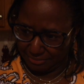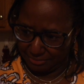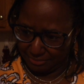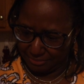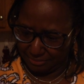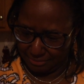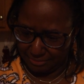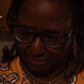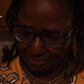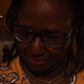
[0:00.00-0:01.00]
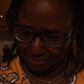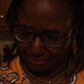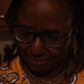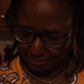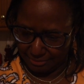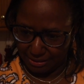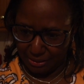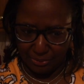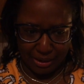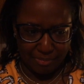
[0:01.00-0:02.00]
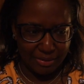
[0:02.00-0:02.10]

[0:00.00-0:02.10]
What? Moscato? No,